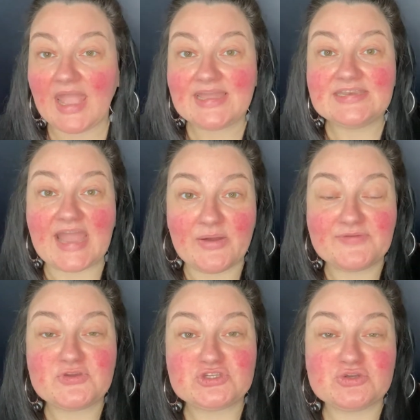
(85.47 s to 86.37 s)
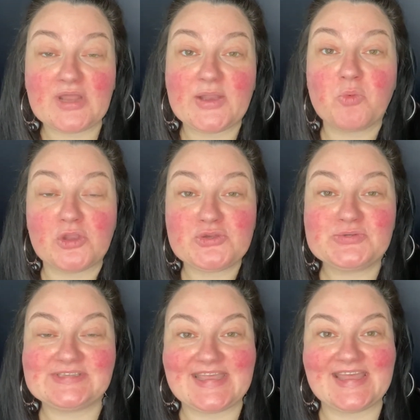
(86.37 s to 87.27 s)
Now, if you do like what you
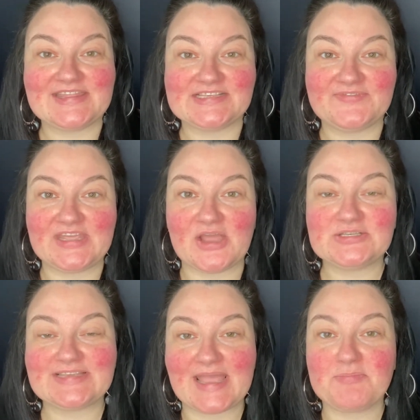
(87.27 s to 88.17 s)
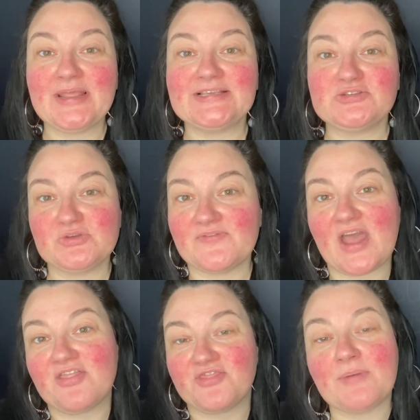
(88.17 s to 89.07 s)
see in this video today, please do give it
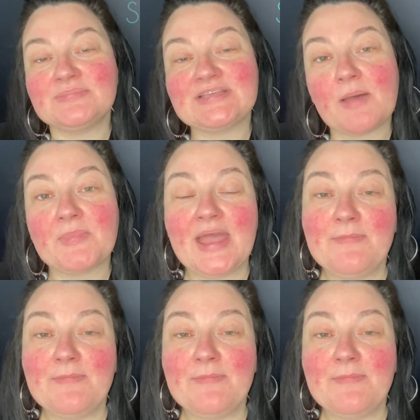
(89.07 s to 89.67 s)
a thumbs up.